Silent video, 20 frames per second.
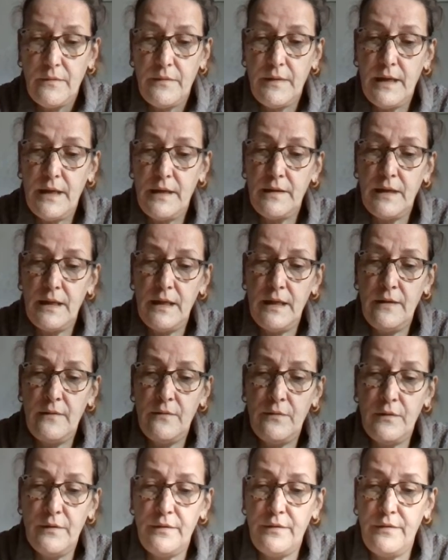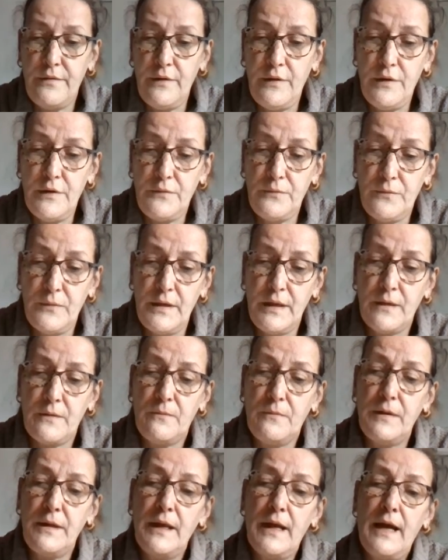Then in the third
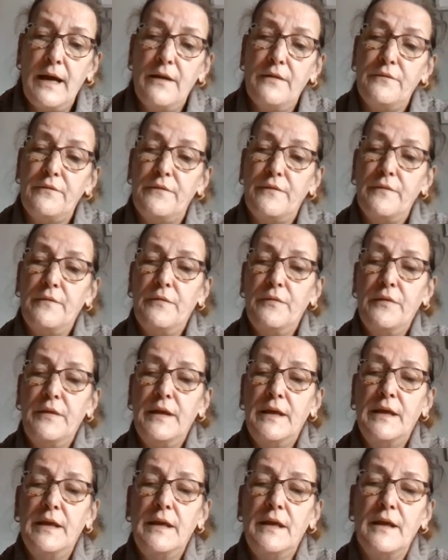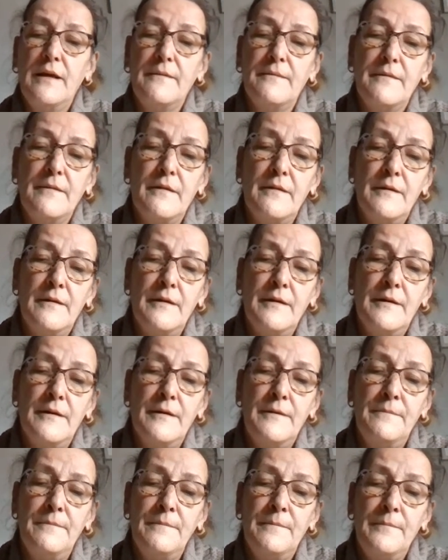week, we have the
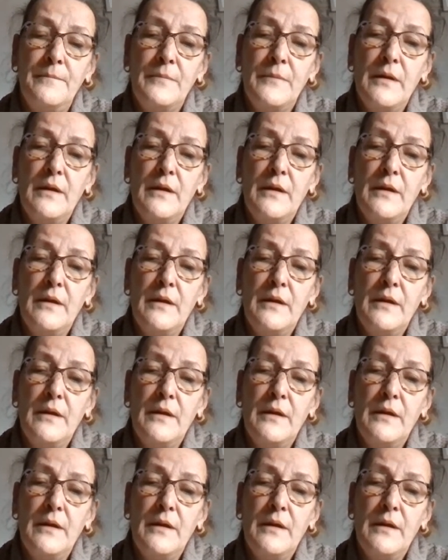um,